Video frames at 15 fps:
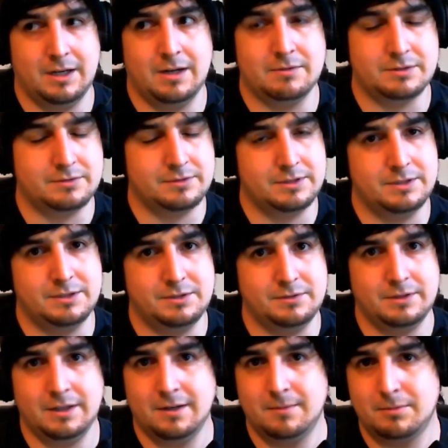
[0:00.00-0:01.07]
was going to do
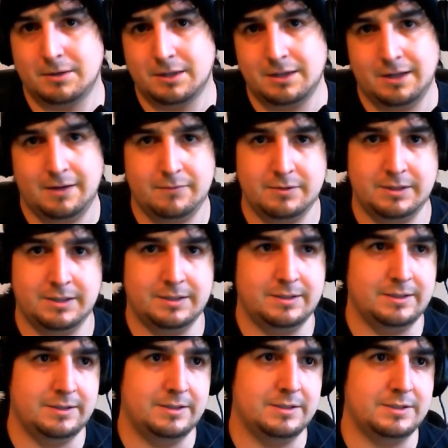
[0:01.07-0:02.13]
the uppercut after he
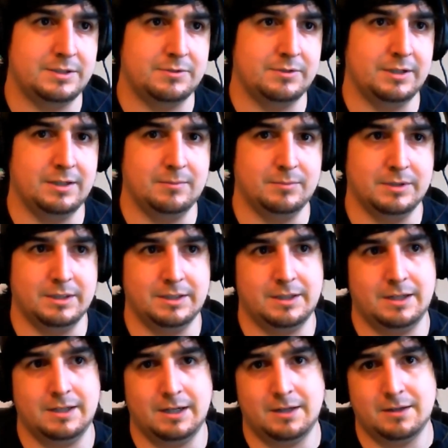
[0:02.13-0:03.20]
did this string, but
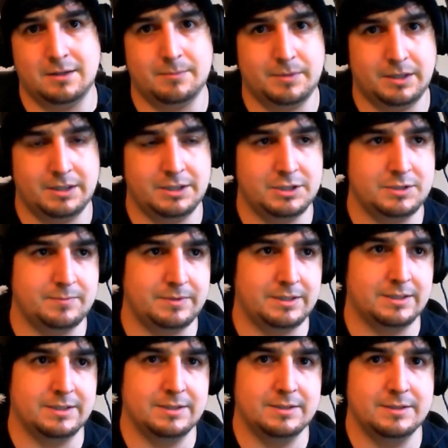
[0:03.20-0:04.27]
it got punished
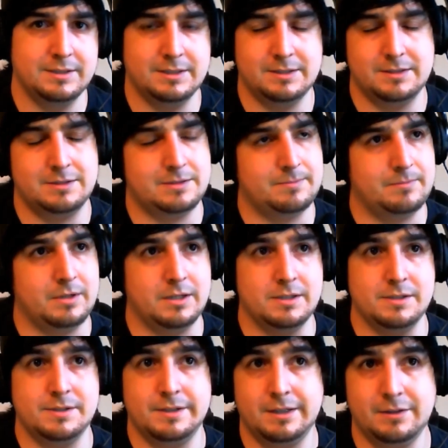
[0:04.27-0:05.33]
because it's
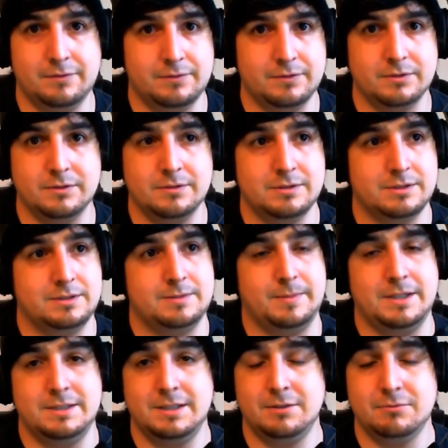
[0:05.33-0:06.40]
unsafe, or the
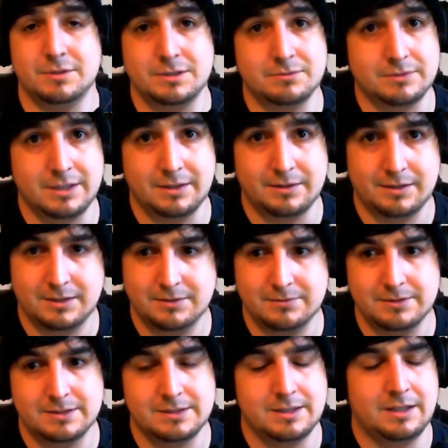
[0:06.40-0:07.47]
spacing wasn't what I thought it
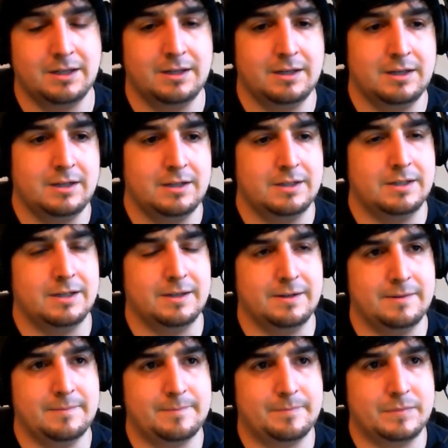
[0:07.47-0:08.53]
was.
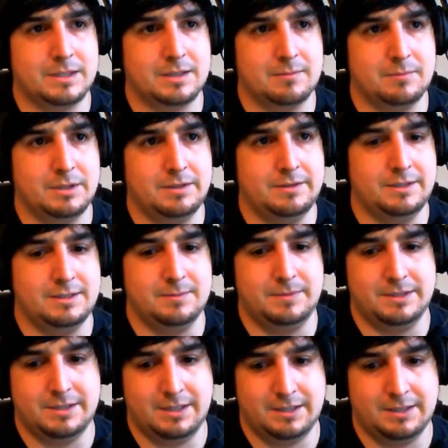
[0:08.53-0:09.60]
But you need to be
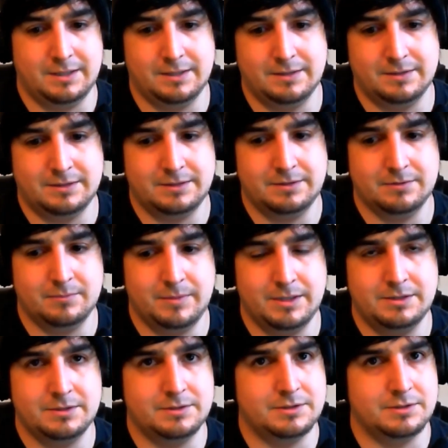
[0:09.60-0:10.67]
taking
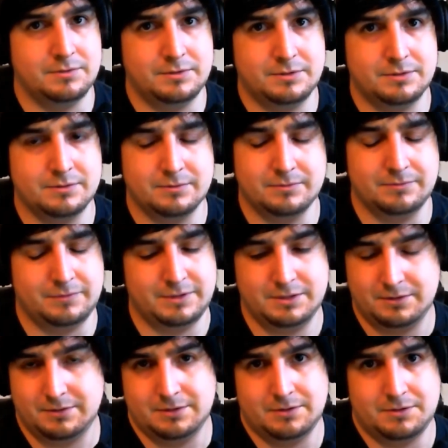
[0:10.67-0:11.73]
mental notes or
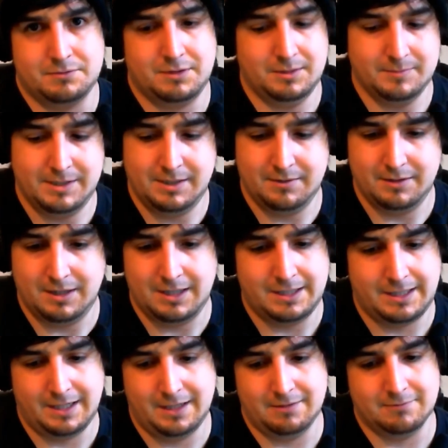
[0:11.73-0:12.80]
physical notes. Write them down. I
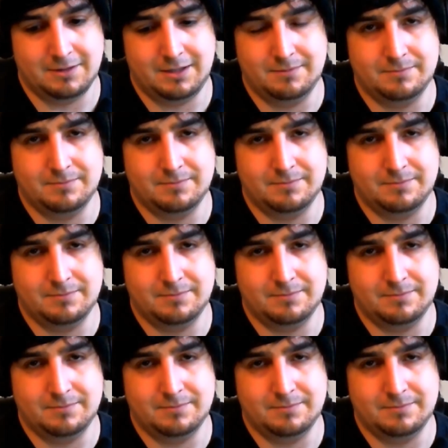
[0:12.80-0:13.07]
can't write